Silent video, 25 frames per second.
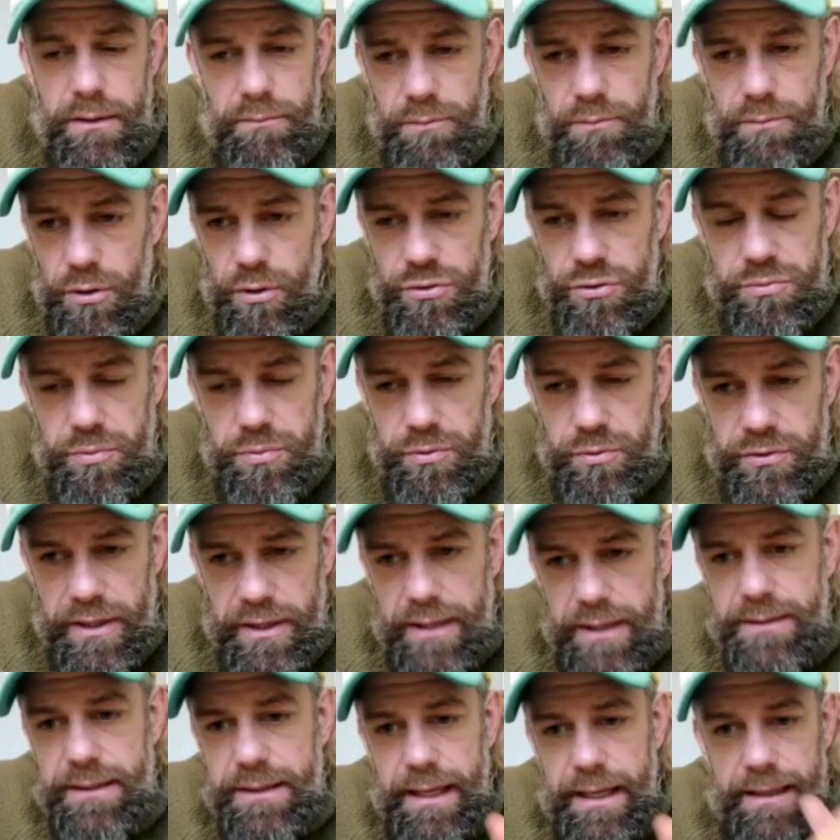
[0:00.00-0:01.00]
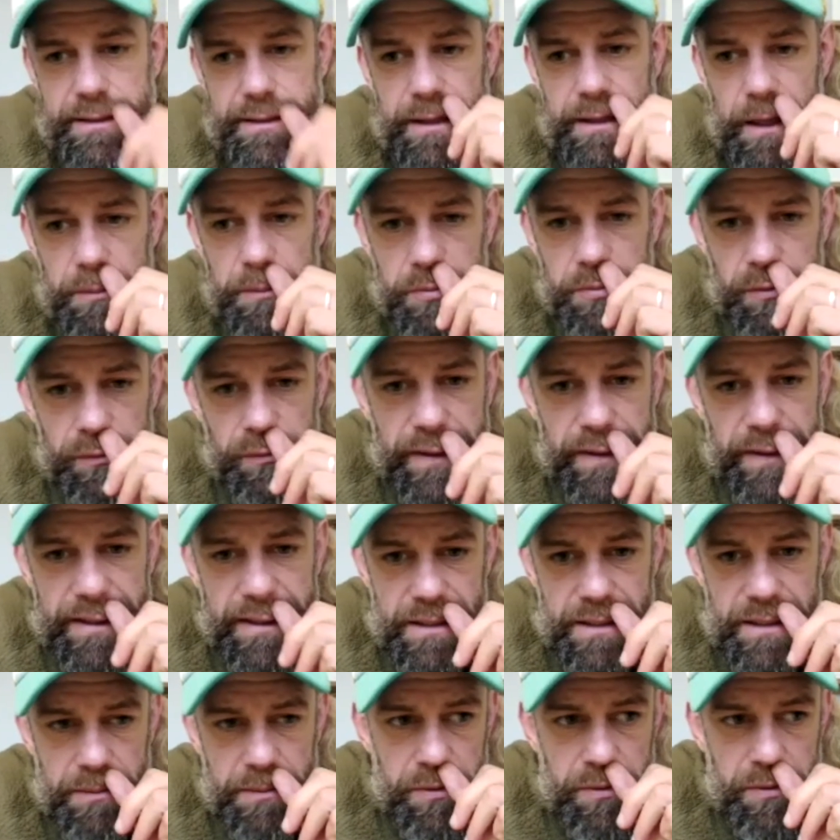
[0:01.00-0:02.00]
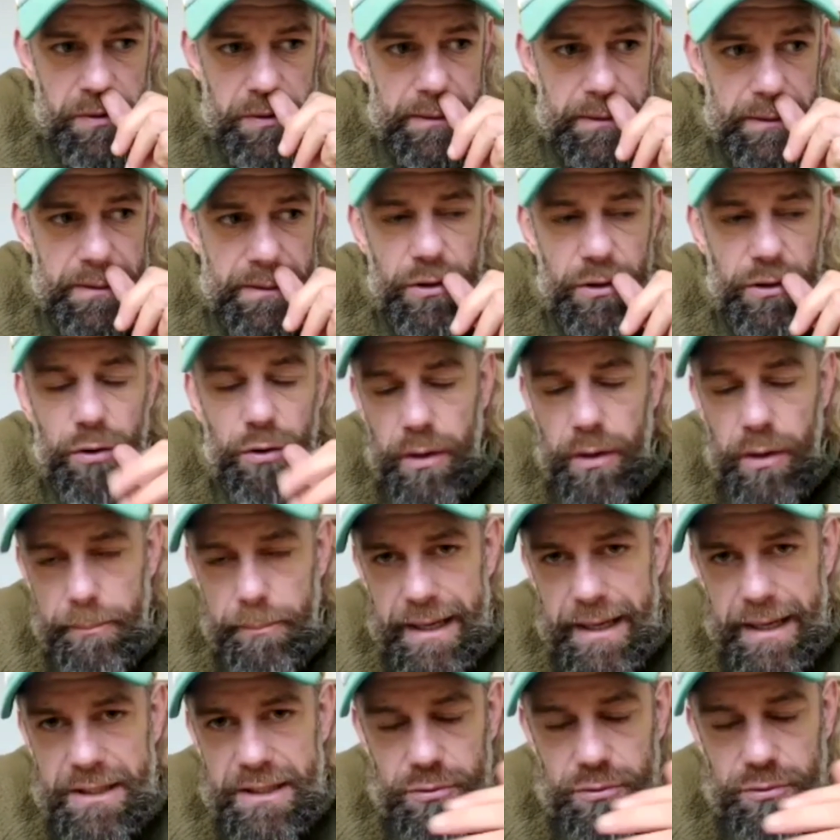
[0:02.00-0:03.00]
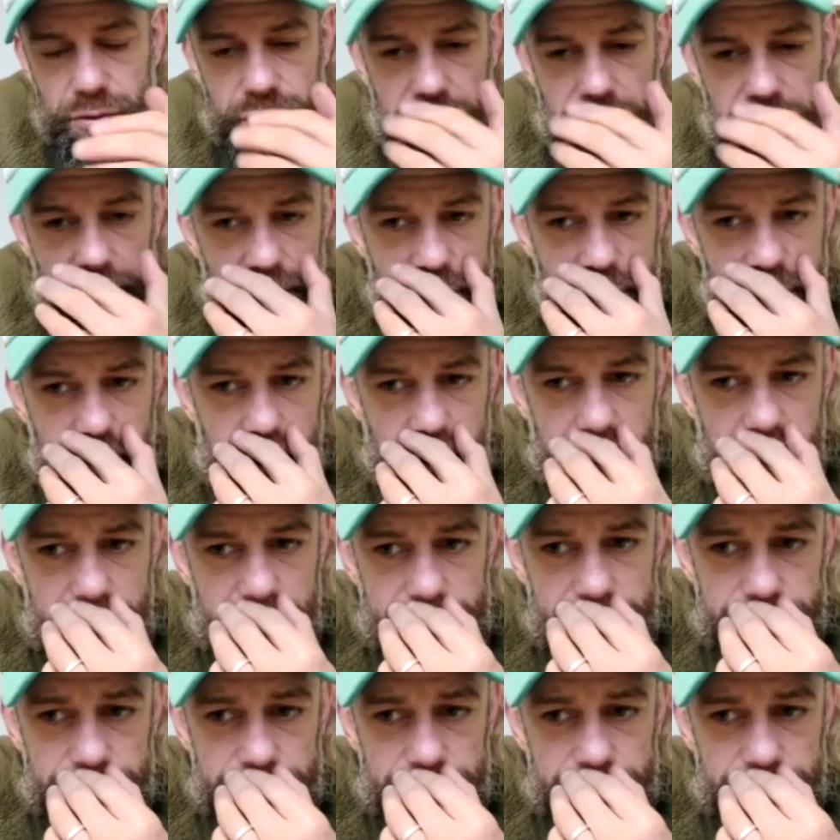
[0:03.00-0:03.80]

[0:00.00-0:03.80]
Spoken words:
multiple sets, that type of thing, not the maximal strength training.